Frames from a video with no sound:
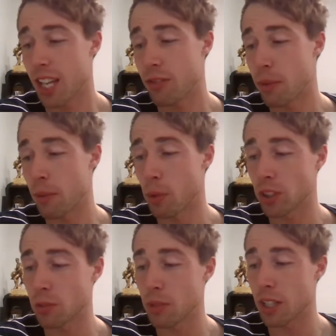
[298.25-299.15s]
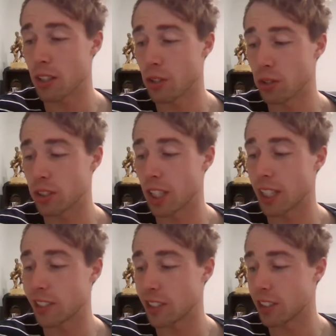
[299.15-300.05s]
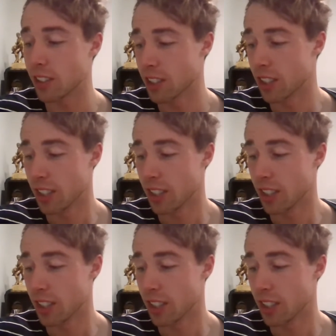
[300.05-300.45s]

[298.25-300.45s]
If you've been watching me all season,